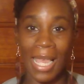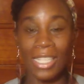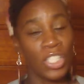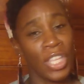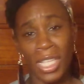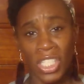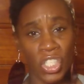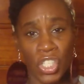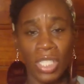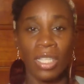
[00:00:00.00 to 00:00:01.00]
and this
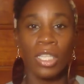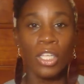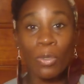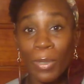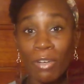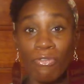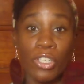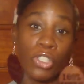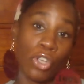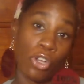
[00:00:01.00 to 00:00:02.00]
is just a little bit of
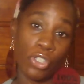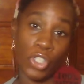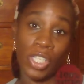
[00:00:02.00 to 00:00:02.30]
research